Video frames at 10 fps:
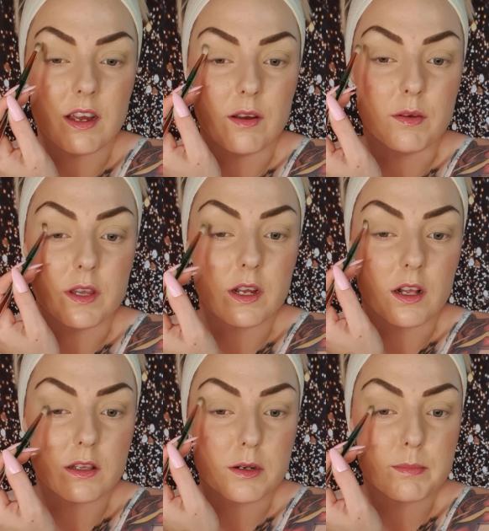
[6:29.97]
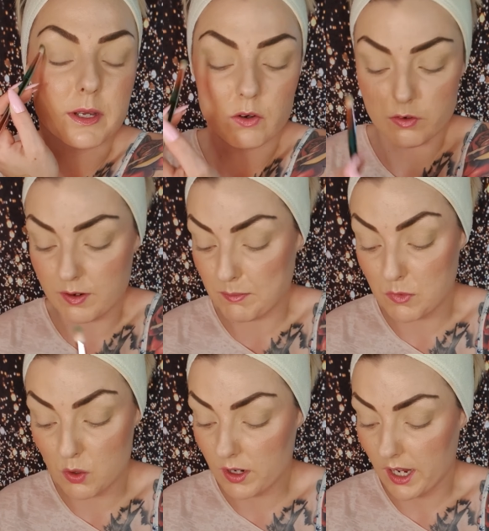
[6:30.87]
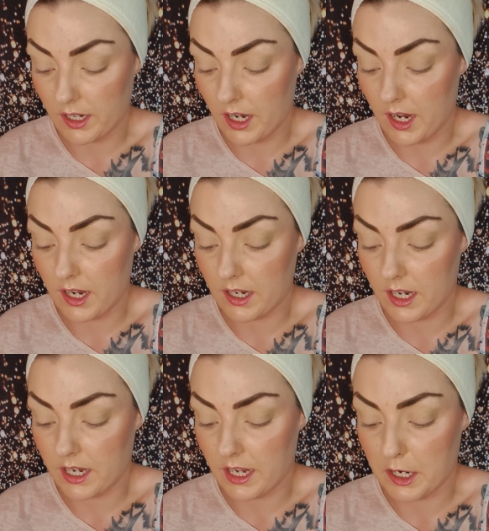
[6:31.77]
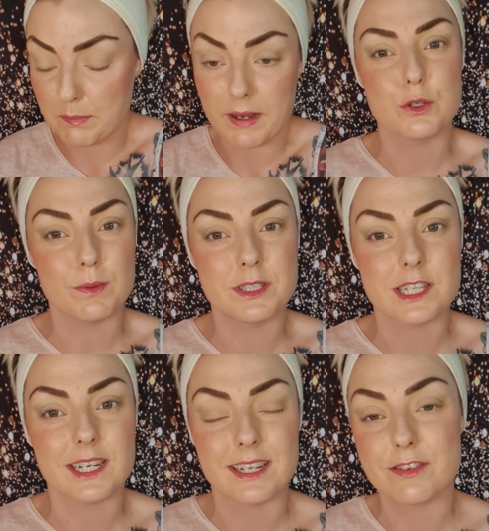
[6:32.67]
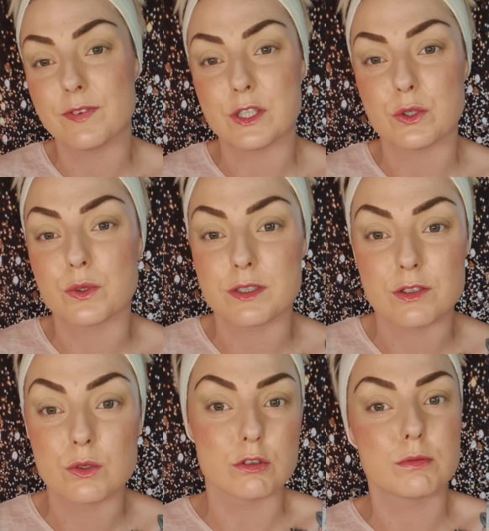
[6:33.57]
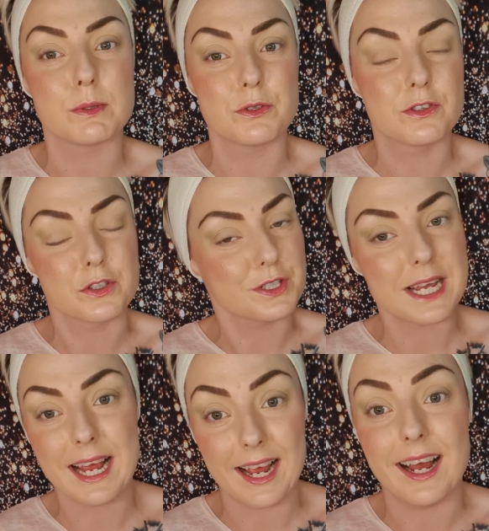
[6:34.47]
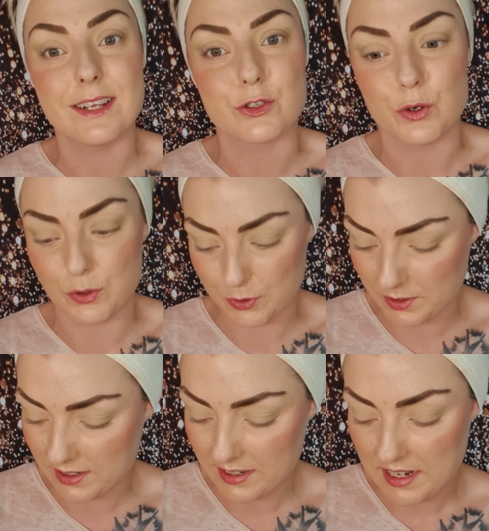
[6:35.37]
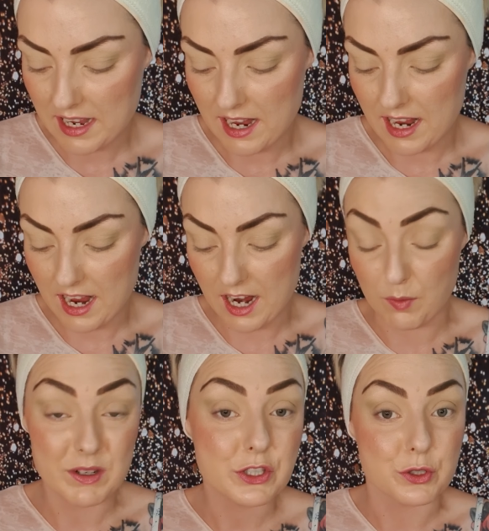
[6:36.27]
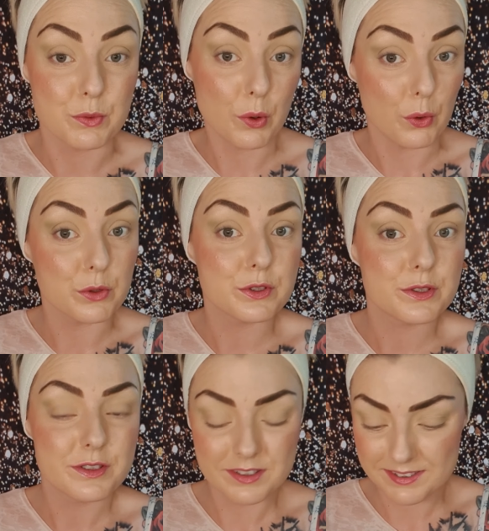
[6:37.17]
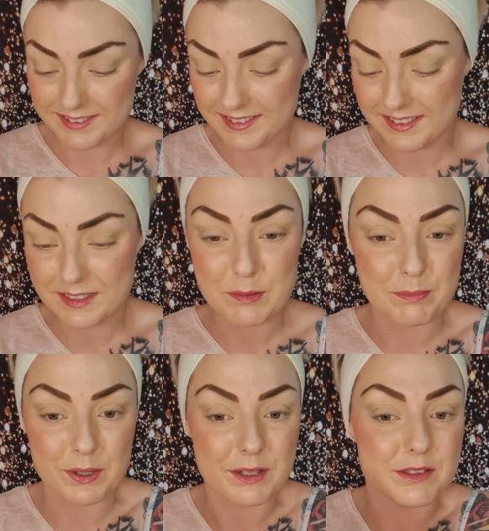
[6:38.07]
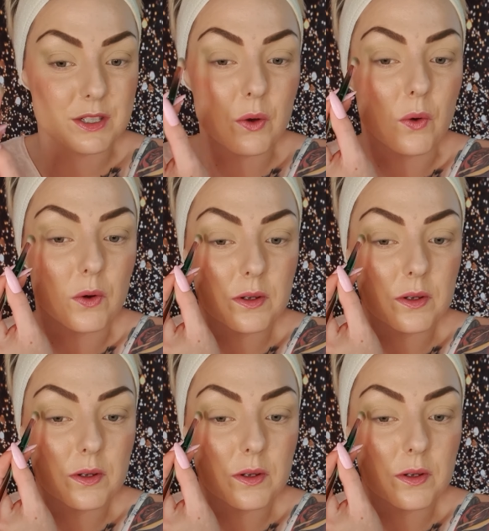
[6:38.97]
out of the colour payoff. I'm not getting any kickback. If you're wondering, this video is not sponsored at all. I wish it was, but it's not.